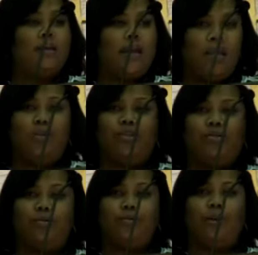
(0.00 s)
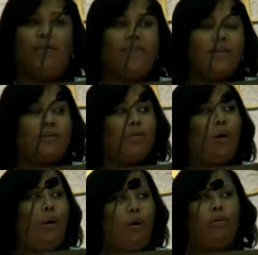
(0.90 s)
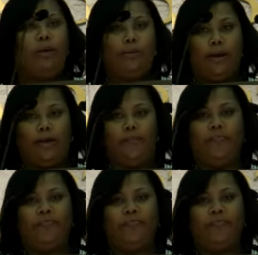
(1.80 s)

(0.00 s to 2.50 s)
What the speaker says: take your shoes off. This is holy ground.